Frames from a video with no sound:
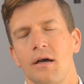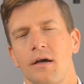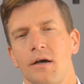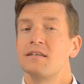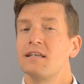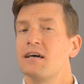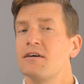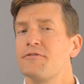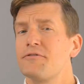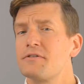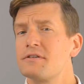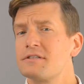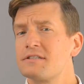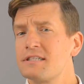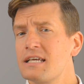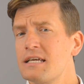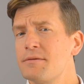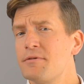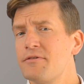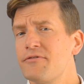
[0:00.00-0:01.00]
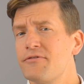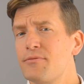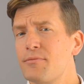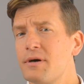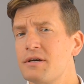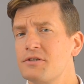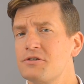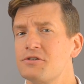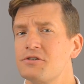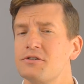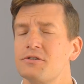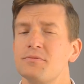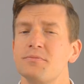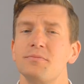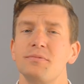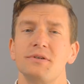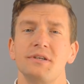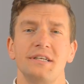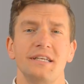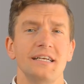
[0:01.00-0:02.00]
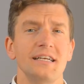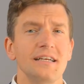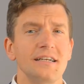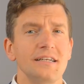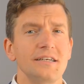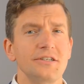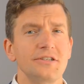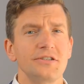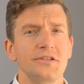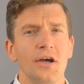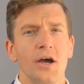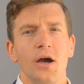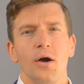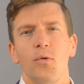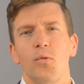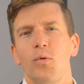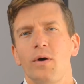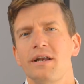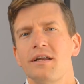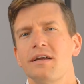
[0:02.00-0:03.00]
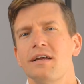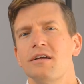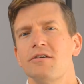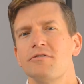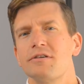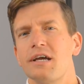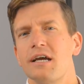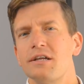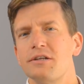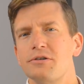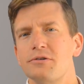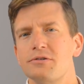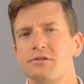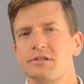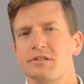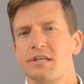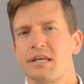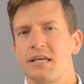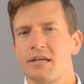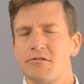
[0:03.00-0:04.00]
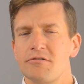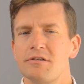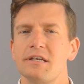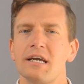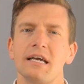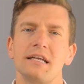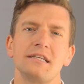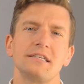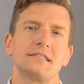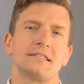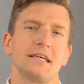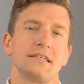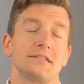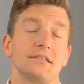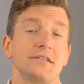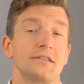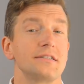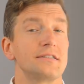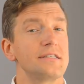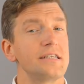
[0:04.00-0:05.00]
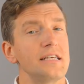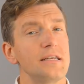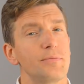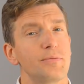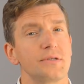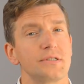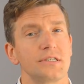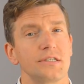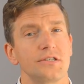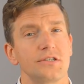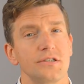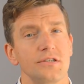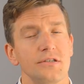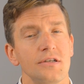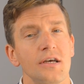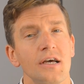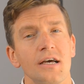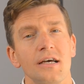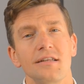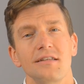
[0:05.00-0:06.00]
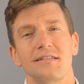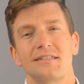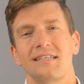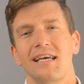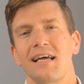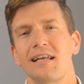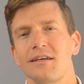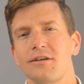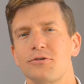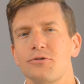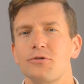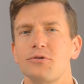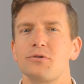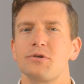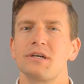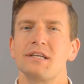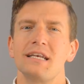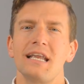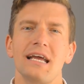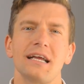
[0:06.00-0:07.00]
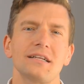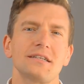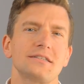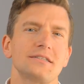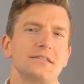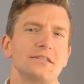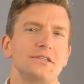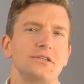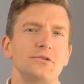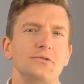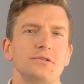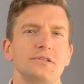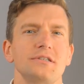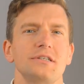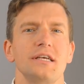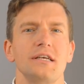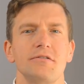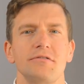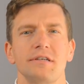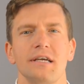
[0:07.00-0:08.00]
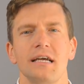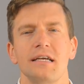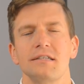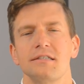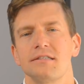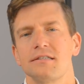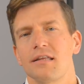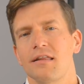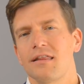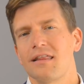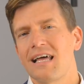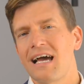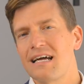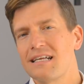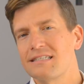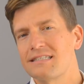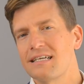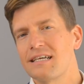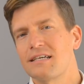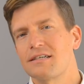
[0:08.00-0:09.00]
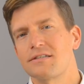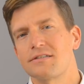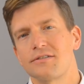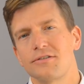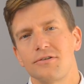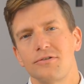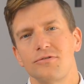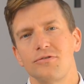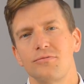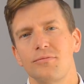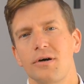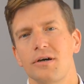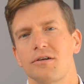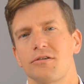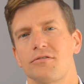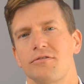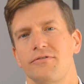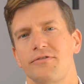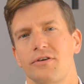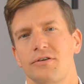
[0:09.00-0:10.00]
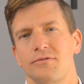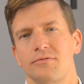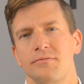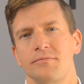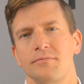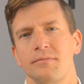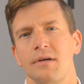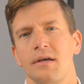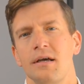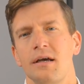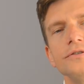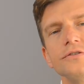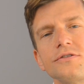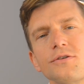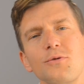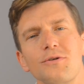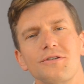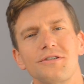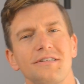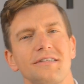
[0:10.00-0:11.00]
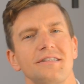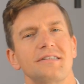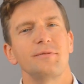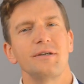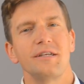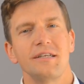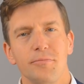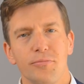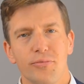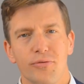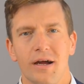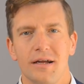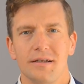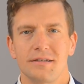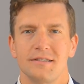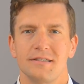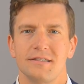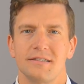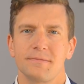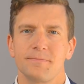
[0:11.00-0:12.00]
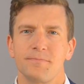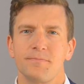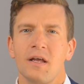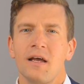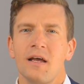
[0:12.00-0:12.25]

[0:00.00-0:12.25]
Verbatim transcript: Now for the same information, but in English, when a hearing aid user's hearing aid is set to the T position, the Telecoil connects the user's hearing aids to that external microphone. So what does this mean in practice?